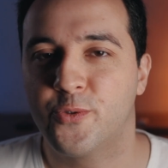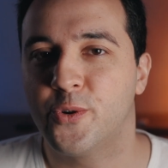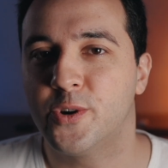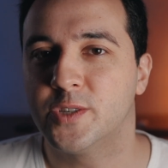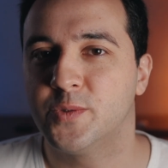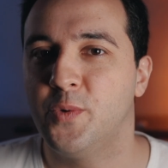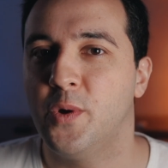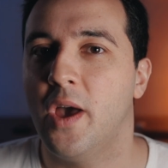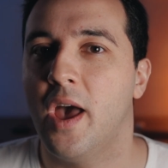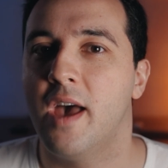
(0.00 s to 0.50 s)

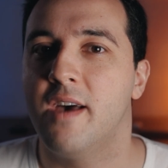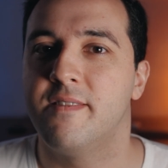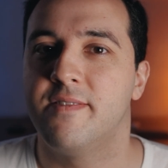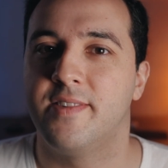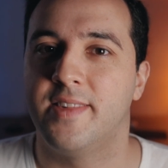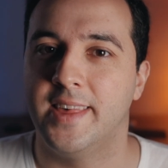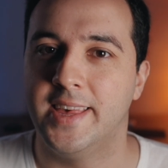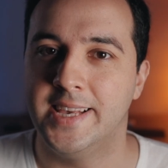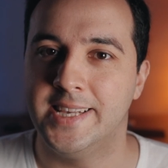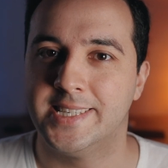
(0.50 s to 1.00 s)
course, we
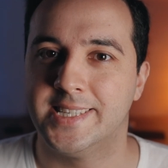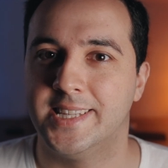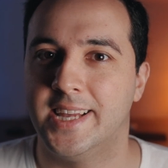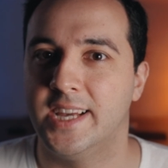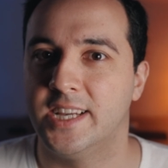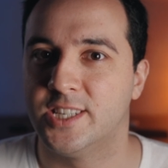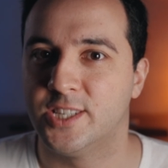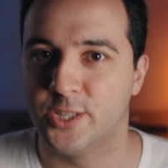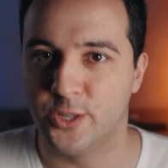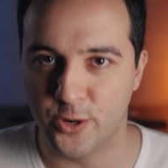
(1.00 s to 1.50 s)
have things
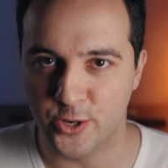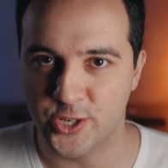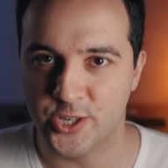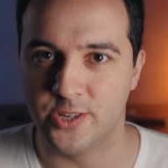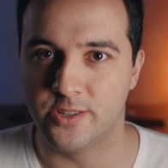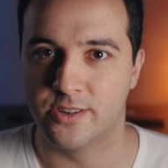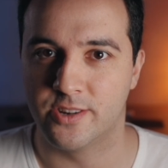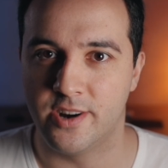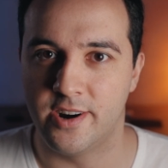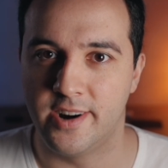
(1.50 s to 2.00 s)
like
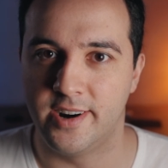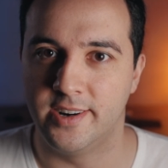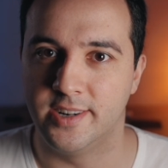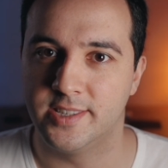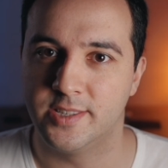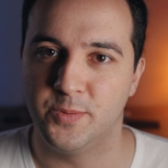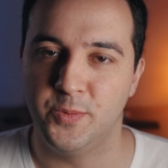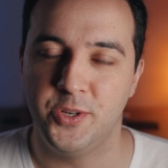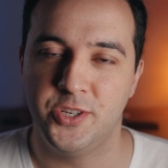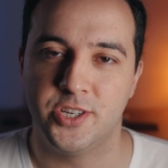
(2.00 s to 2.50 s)
social
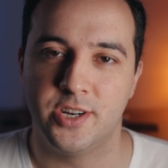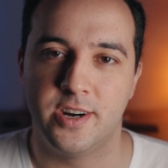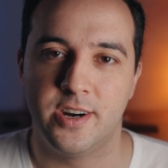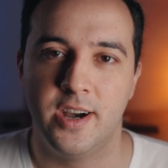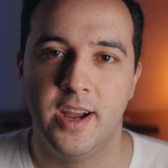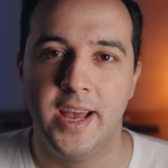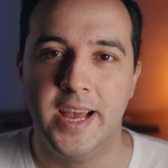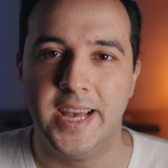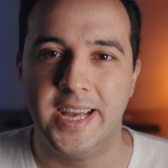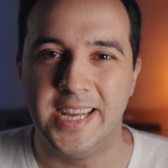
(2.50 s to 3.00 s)
cards, which
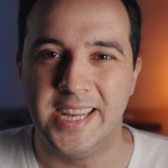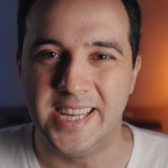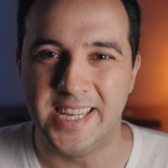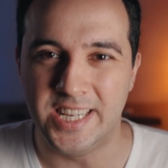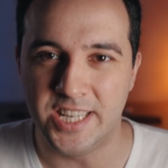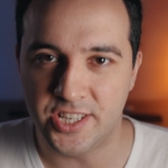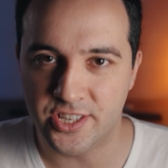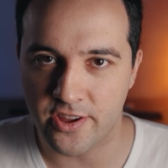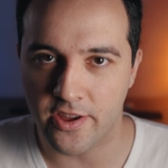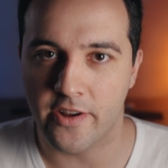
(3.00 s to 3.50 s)
are
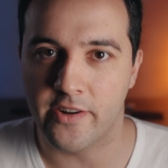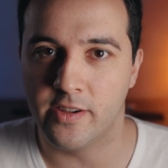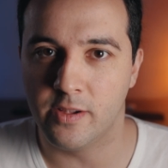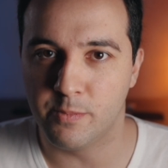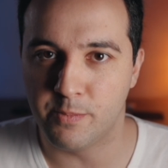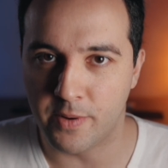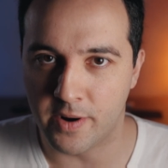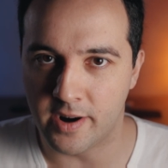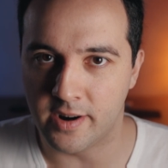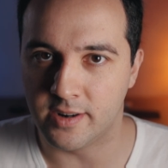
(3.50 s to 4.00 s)

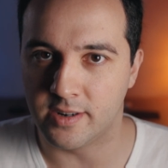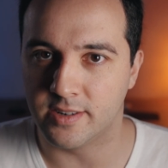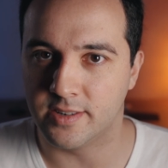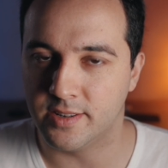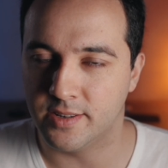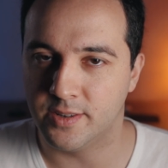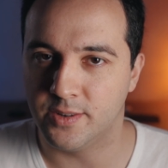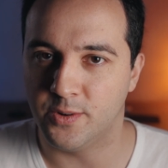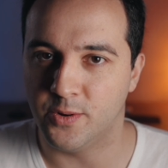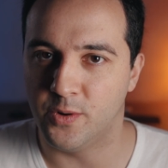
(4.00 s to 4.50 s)
integral
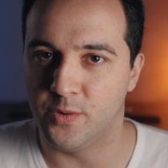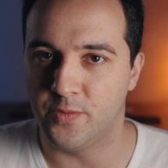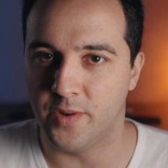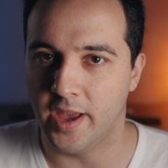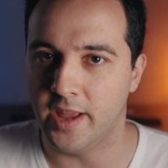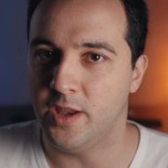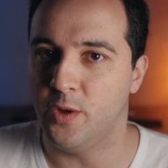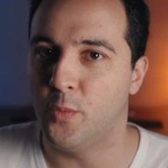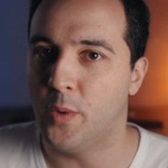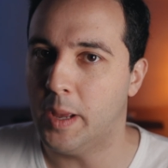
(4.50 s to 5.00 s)
part of
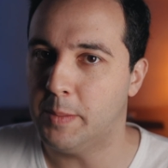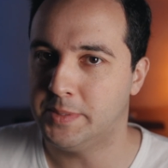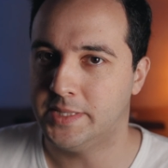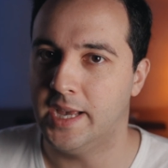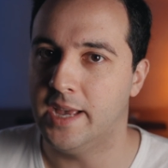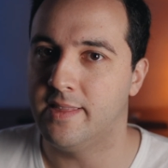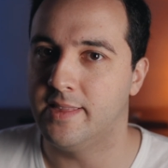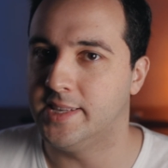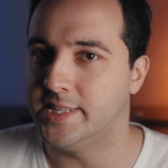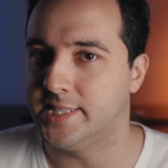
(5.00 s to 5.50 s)
any
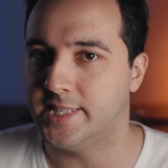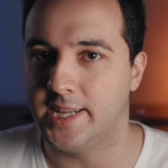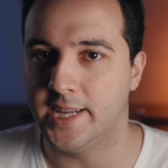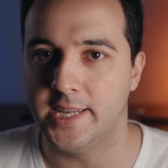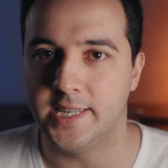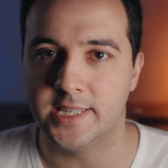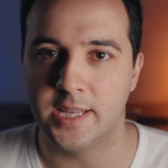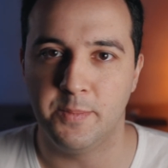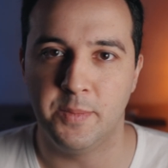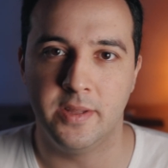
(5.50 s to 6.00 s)
website these
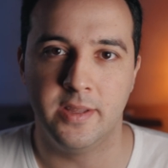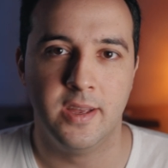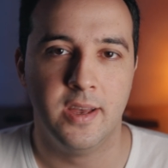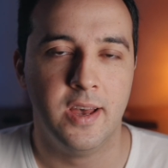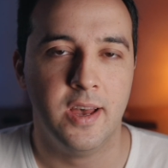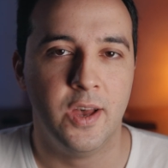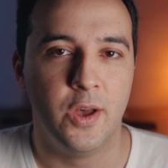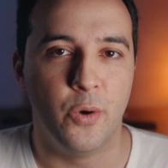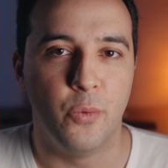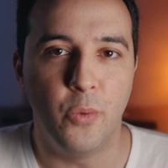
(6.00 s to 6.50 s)
days. I mean,
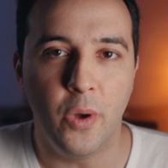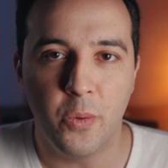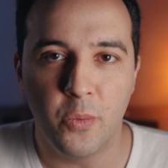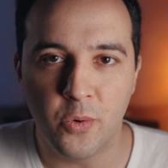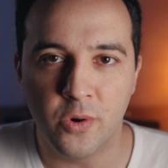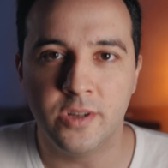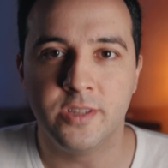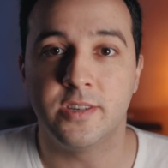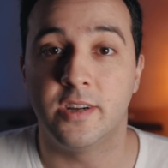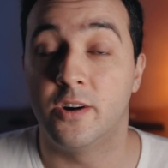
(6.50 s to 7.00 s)
we
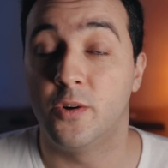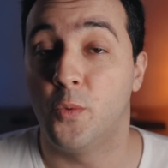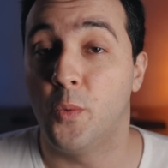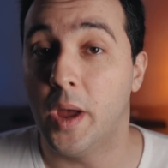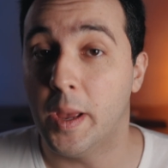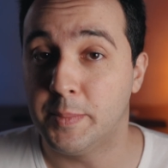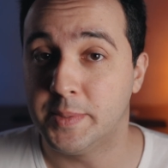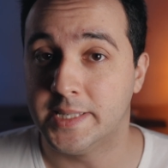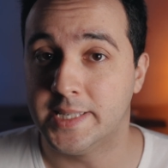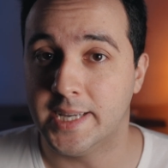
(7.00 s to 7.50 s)
want our
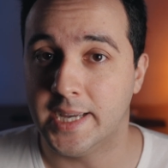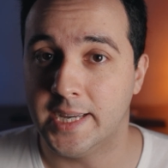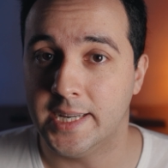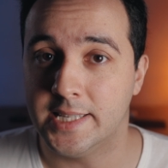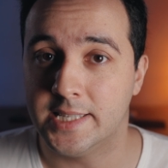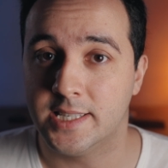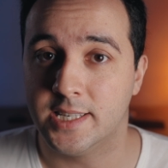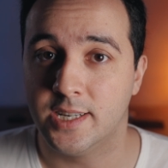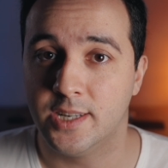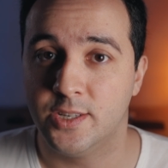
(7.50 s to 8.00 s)

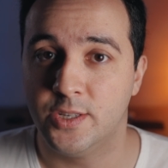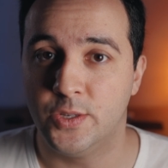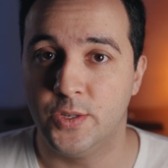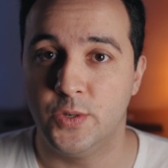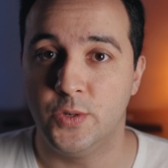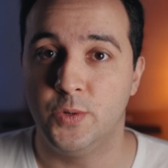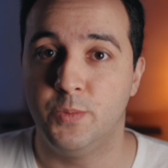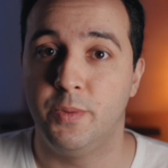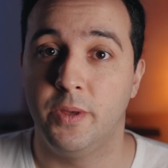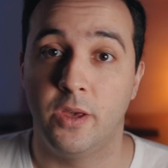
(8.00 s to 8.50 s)
websites
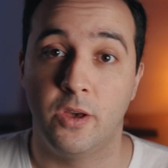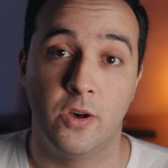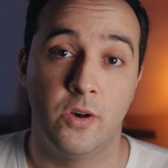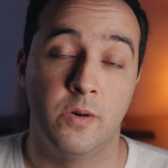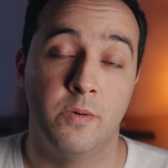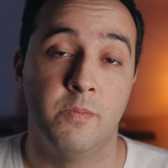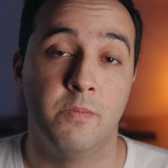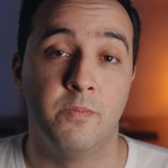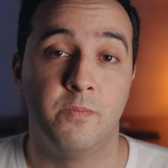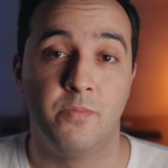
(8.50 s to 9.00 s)
to
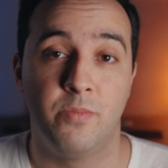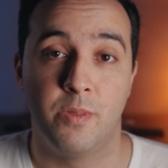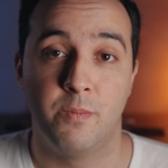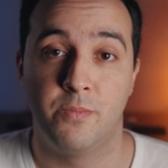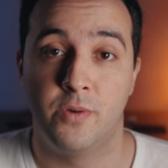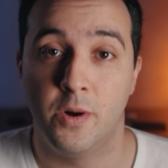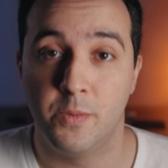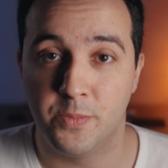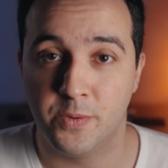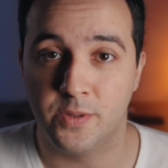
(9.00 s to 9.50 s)
become
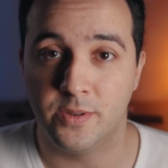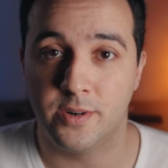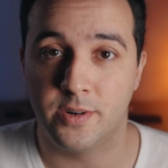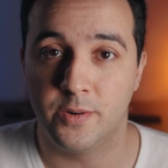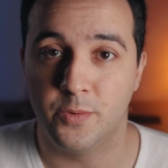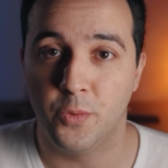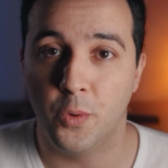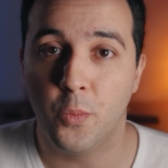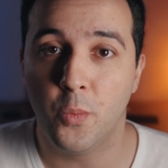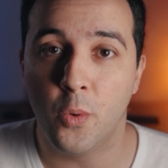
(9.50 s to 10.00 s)

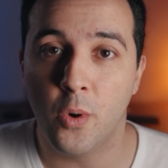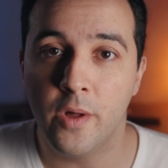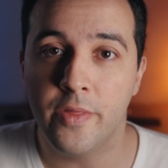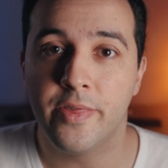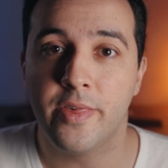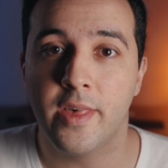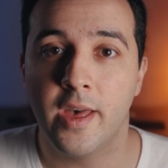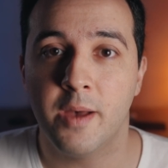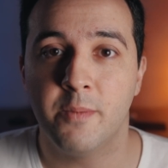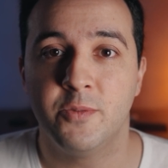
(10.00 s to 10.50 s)
popular. We
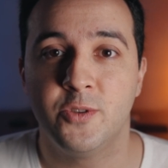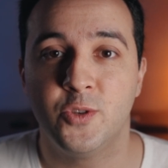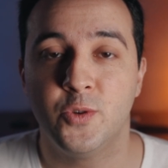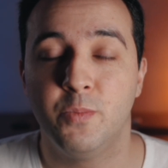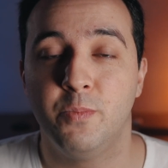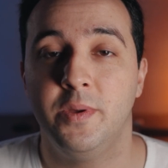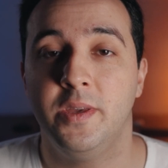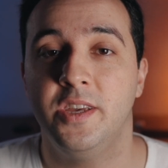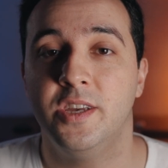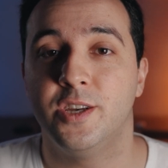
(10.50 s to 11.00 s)
want them
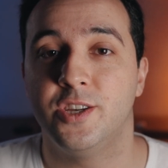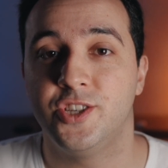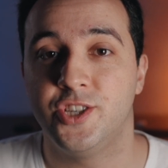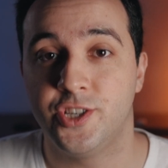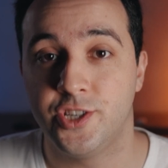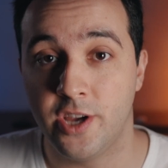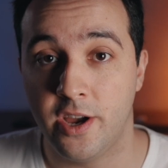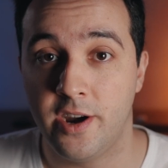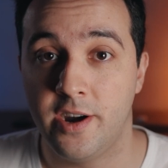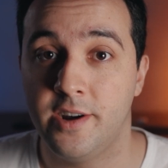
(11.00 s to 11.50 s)
to be
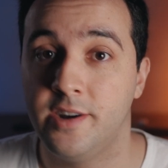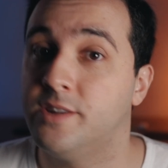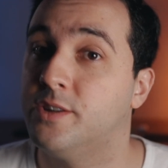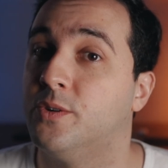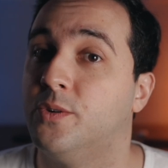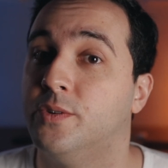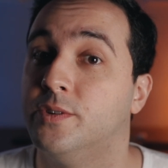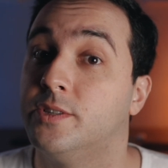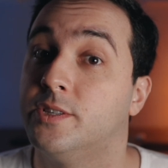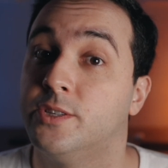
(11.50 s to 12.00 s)
shared
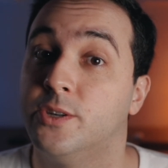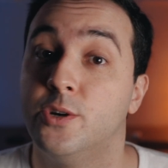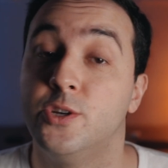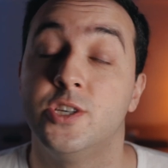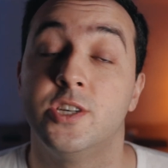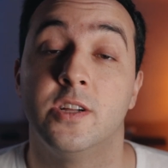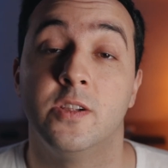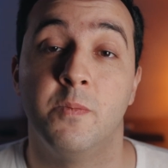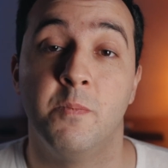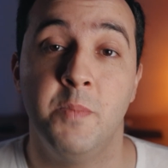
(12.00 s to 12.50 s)
on social